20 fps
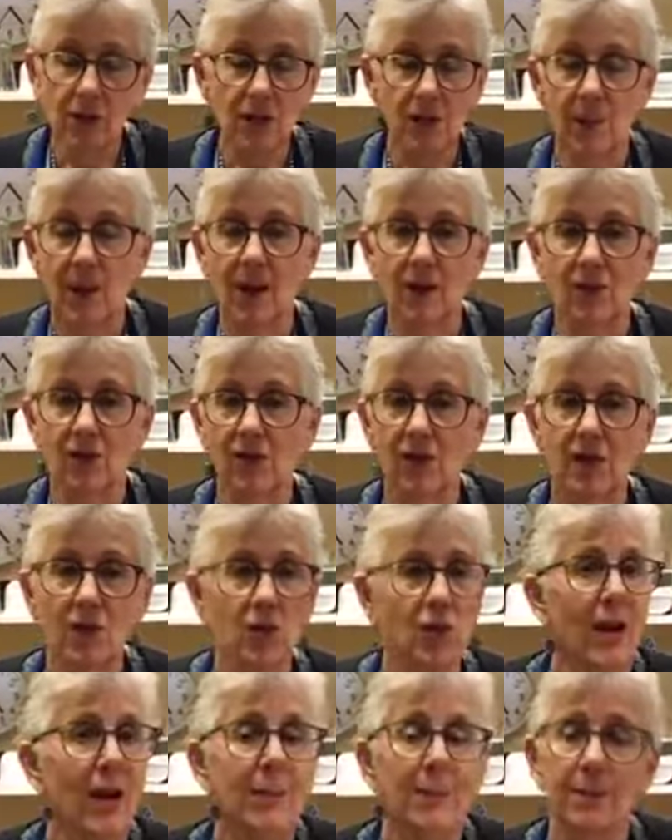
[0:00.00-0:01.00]
use a
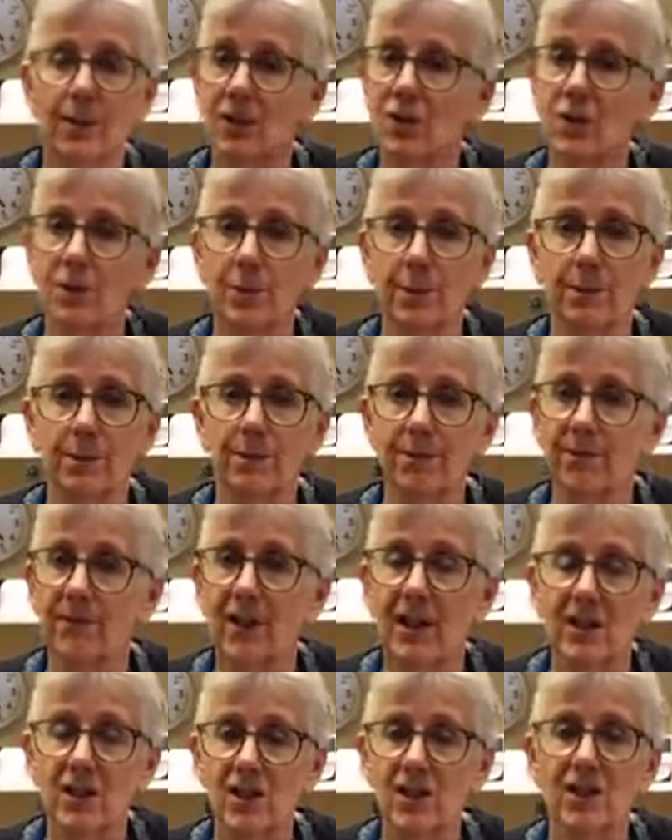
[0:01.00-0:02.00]
small sheet tray, put your
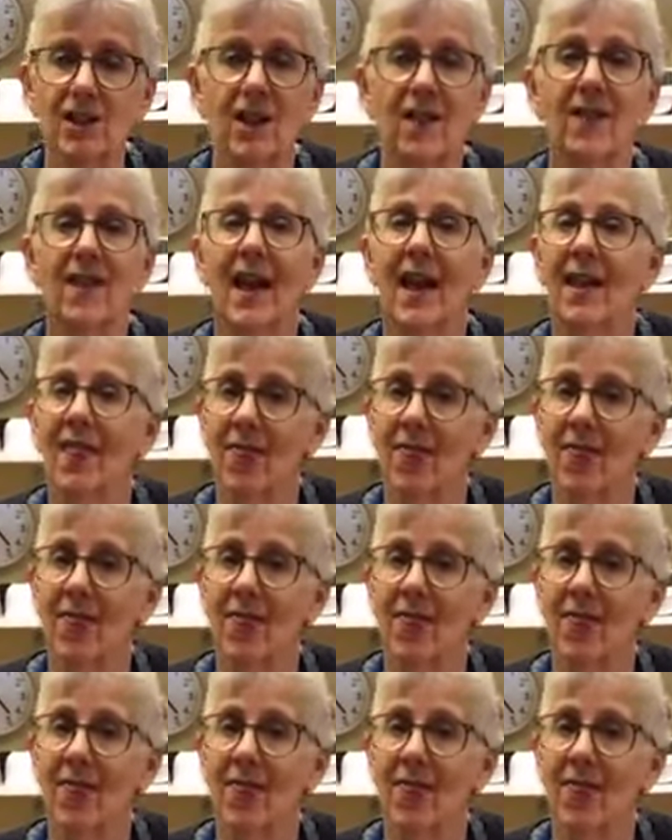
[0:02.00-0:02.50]
veggies